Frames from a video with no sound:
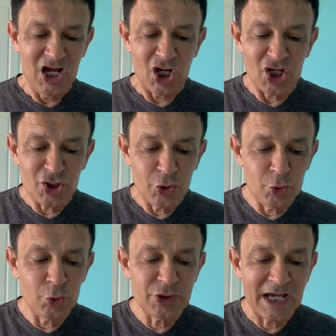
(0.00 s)
I
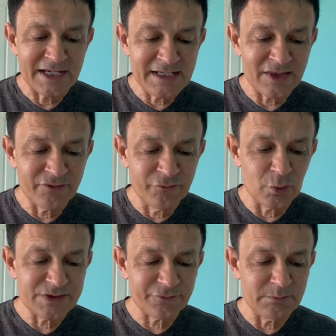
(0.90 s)
heard another
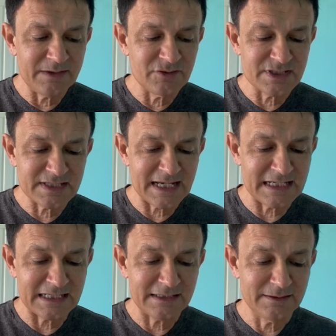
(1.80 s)
voice from heaven
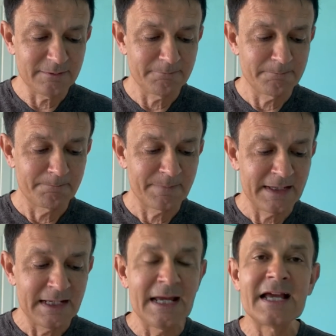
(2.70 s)
saying,
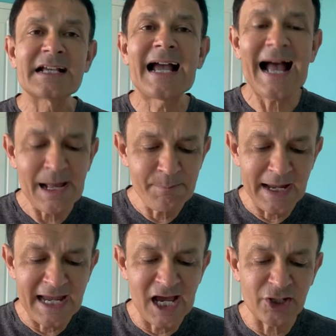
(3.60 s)
Come
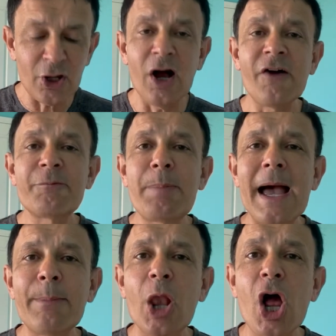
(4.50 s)
out of
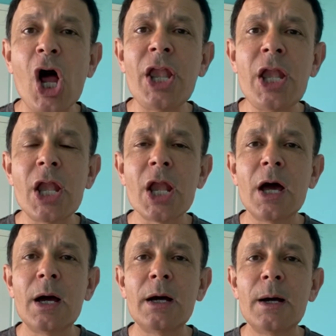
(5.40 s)
Babylon,
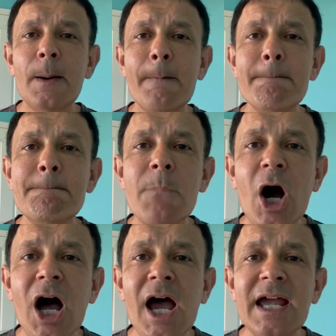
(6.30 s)

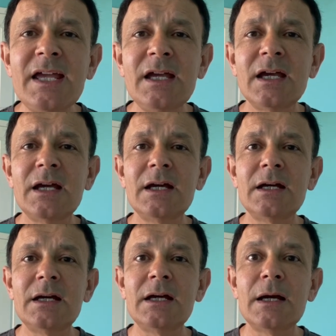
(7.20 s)
my
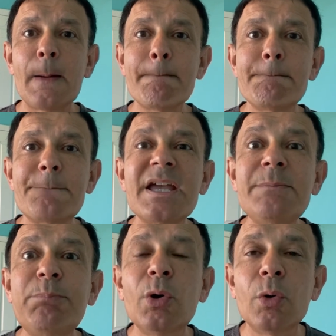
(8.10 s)

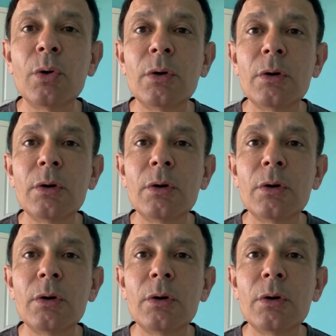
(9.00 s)
people.